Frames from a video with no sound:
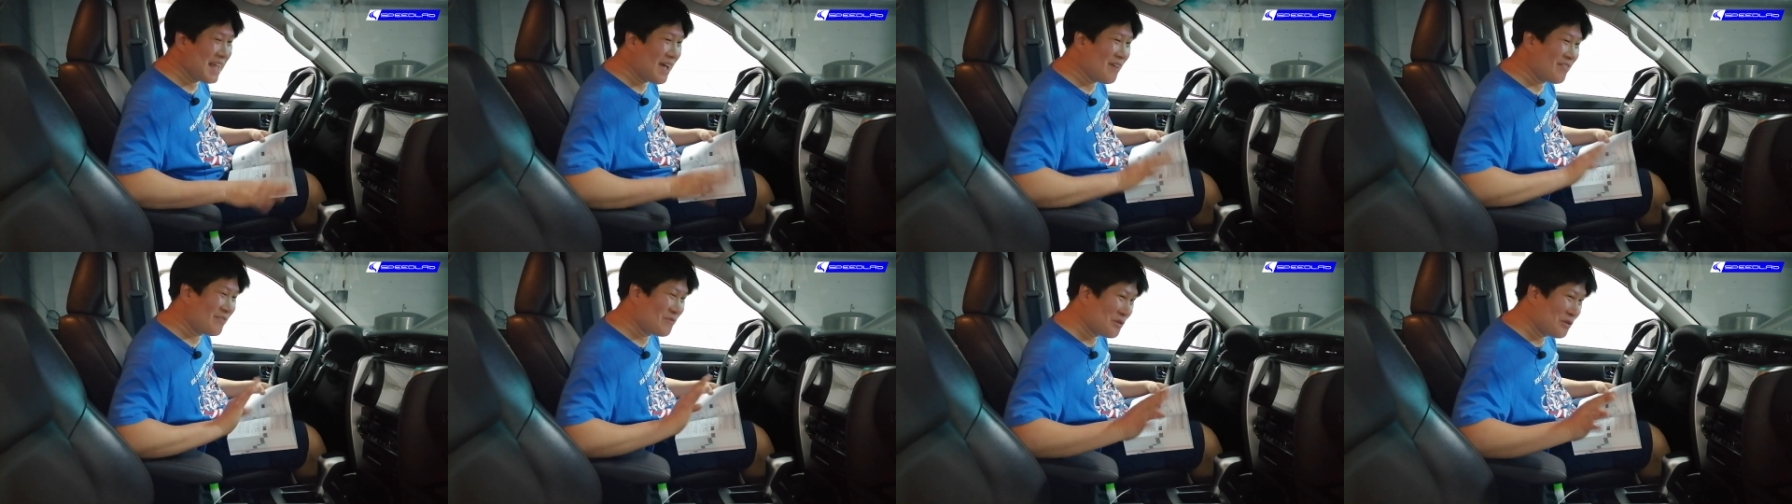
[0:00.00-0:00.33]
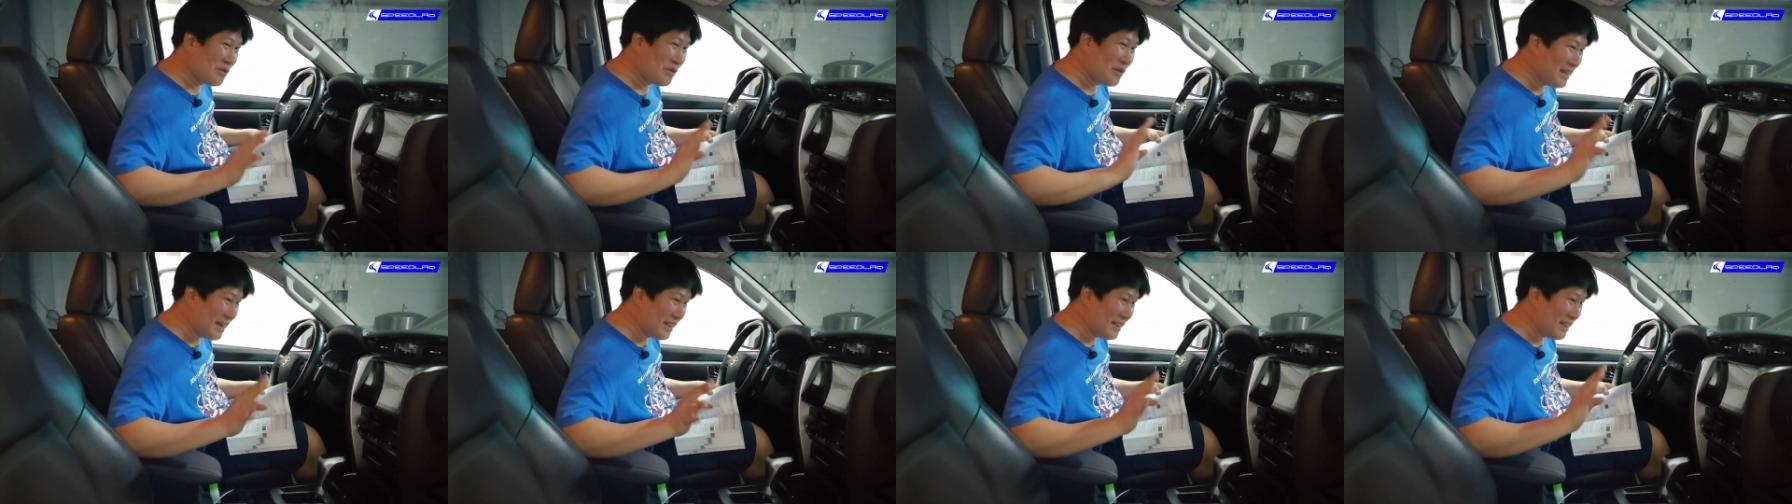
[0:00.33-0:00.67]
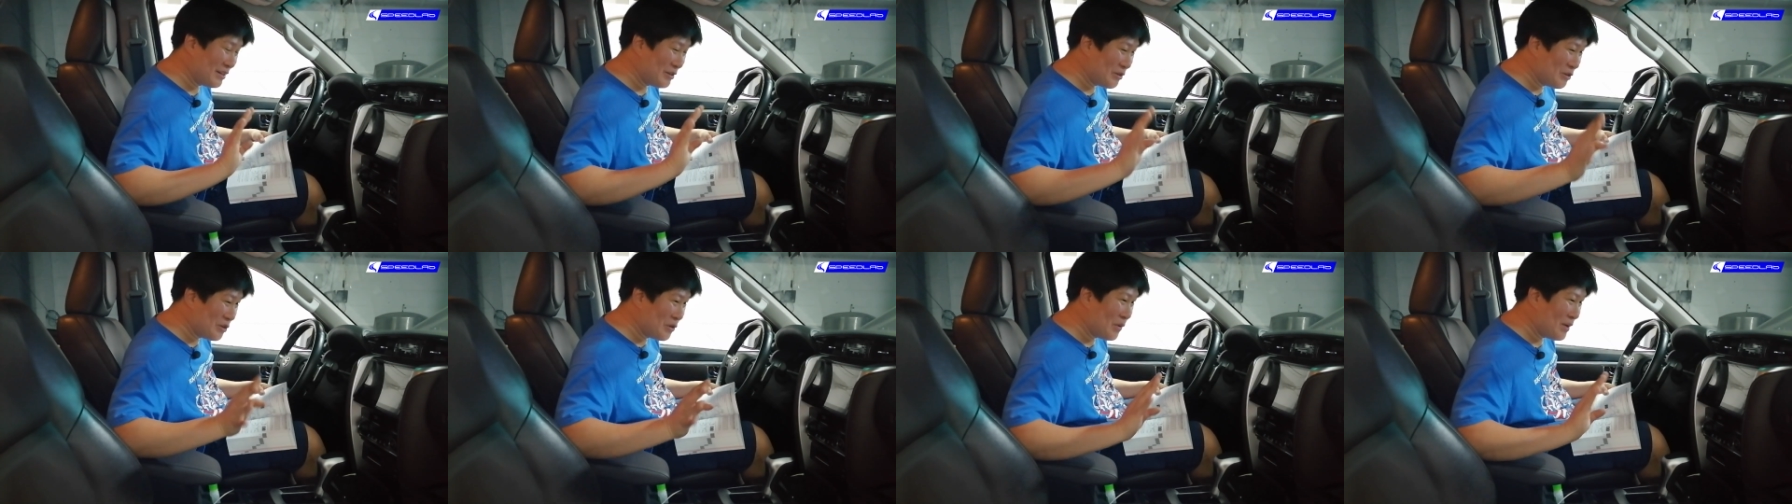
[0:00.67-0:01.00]
absolutely
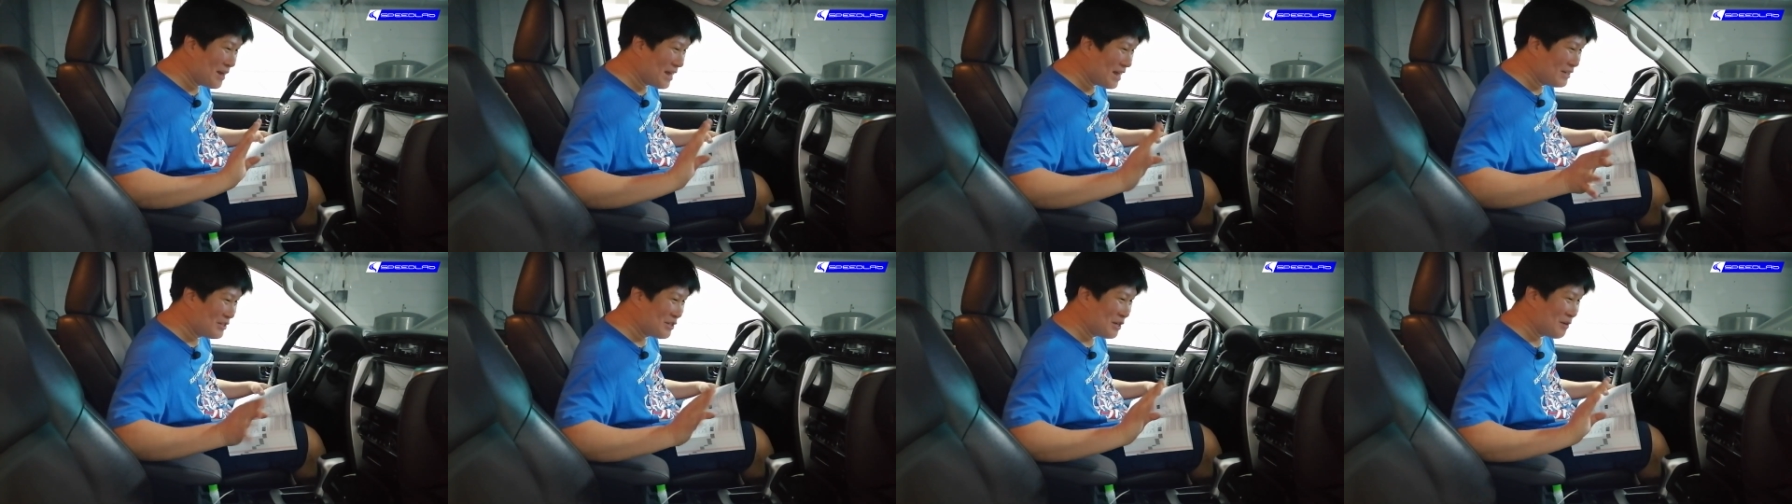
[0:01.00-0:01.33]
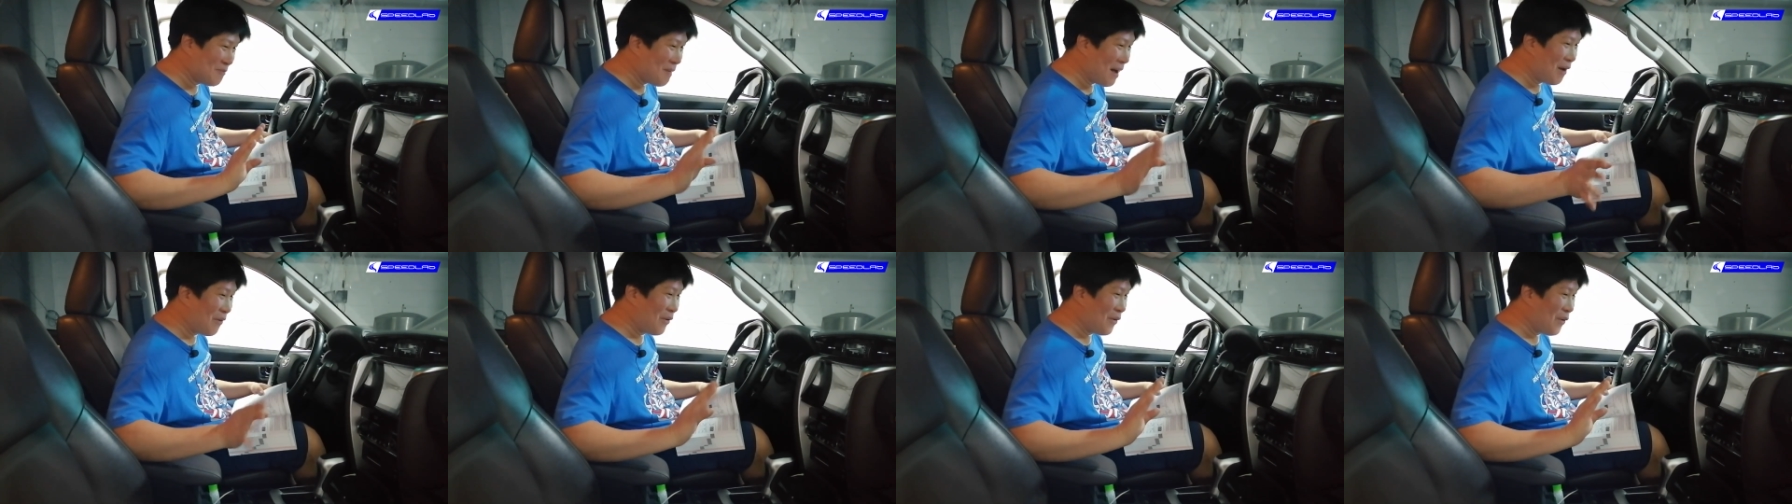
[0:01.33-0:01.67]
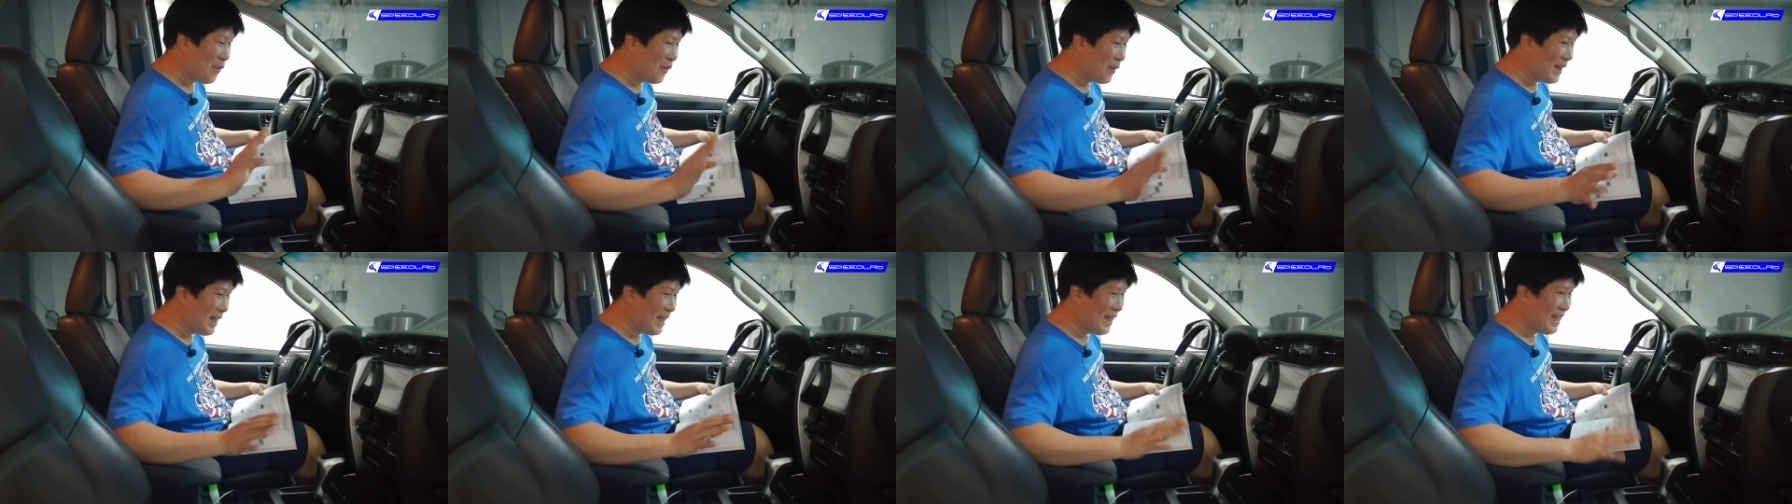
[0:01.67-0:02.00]
nothing to do with engine
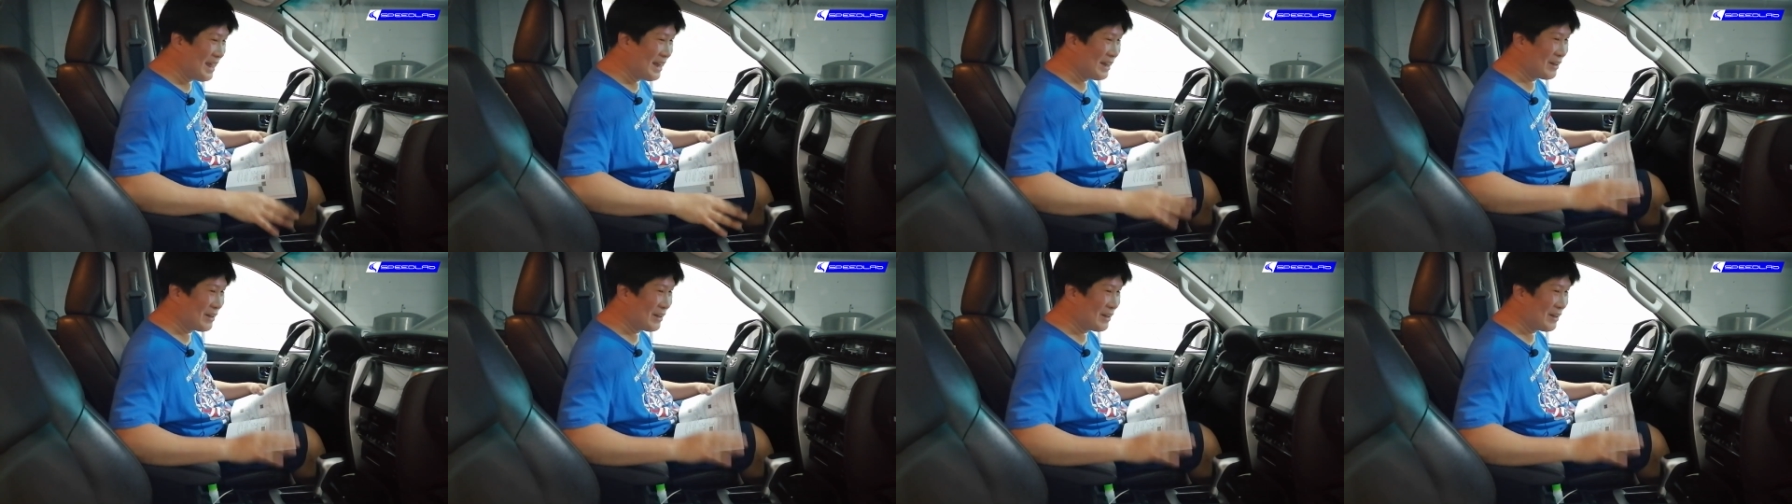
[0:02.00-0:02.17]
power, okay?